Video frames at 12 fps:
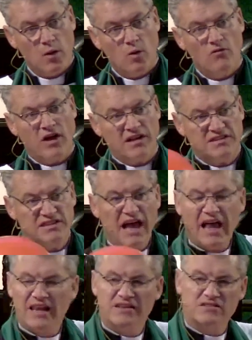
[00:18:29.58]
with our
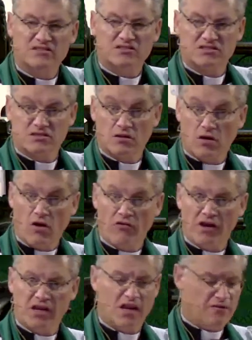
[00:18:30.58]
talents
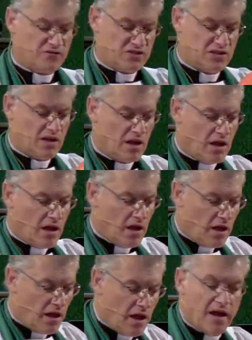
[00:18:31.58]
or our gifts,
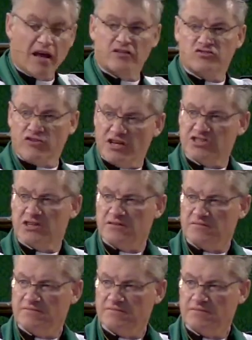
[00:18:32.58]
and our treasure.
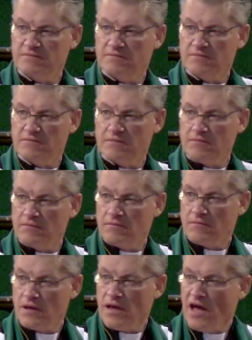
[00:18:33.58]

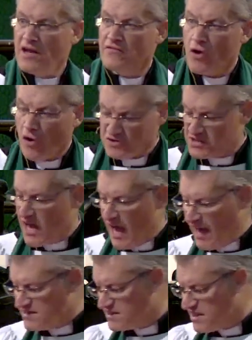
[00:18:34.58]
And of course,
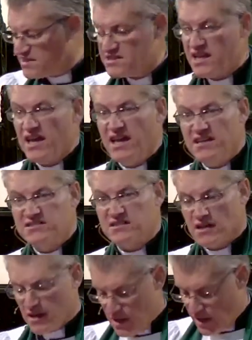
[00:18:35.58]
as this
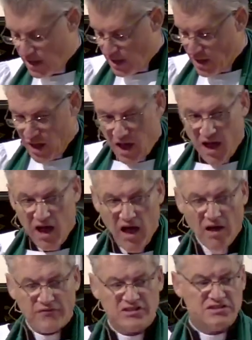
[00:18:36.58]
is our
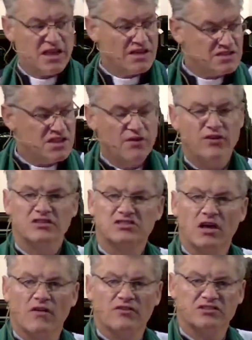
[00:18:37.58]
Harvest Thanksgiving
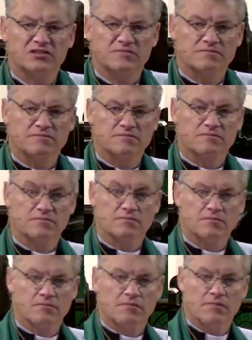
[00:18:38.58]
service,
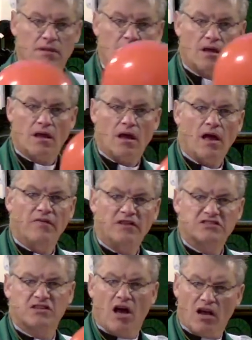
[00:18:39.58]
and
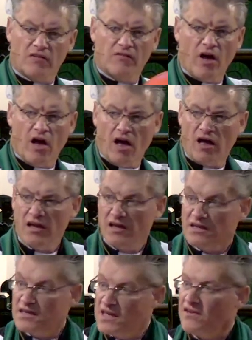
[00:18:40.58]
the start of our
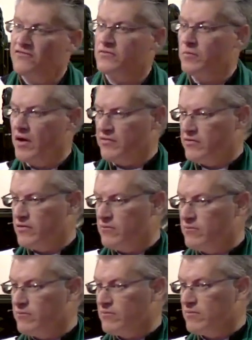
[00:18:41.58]
gift month.
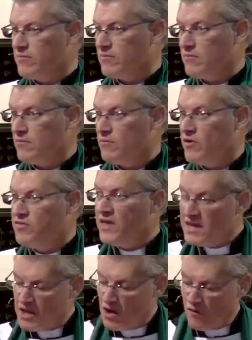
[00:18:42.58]
We're
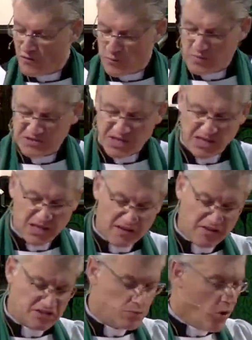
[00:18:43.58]
thinking of it
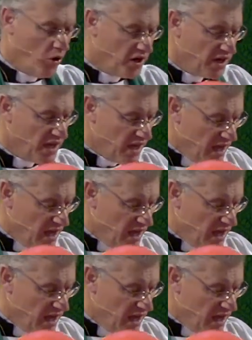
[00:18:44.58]
particularly this morning